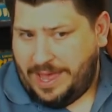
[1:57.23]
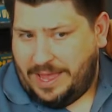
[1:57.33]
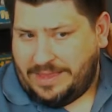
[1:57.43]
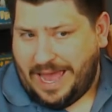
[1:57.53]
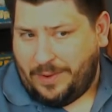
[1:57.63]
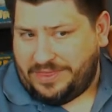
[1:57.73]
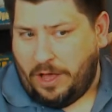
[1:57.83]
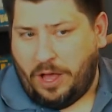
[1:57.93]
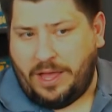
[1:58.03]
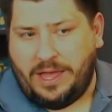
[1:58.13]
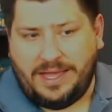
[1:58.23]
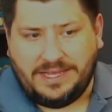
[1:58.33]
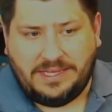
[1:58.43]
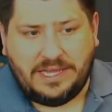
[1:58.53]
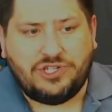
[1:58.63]
Now, in
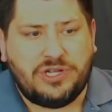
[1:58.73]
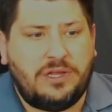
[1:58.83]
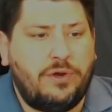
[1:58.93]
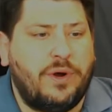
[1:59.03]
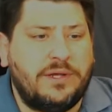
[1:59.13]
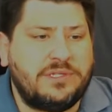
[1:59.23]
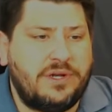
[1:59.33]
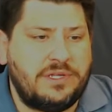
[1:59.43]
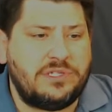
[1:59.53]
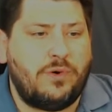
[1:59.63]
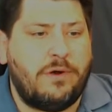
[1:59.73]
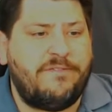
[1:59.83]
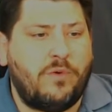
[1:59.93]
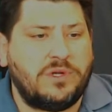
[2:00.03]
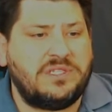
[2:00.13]
addition, you're also going to score
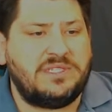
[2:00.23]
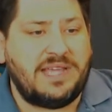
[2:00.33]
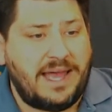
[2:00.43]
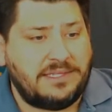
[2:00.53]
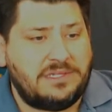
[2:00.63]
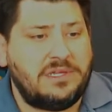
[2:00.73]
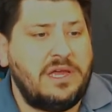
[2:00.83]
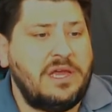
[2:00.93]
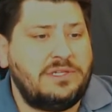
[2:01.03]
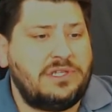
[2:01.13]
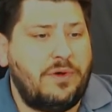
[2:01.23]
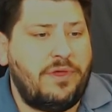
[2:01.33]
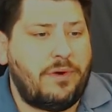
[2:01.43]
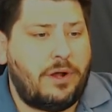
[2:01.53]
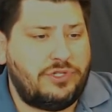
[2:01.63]
4 sets. So there
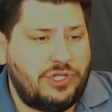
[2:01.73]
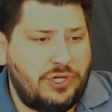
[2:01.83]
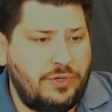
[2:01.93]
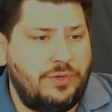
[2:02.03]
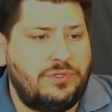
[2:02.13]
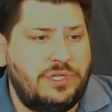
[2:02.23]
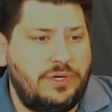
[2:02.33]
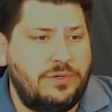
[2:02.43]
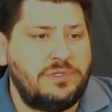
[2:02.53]
are 2 2s, so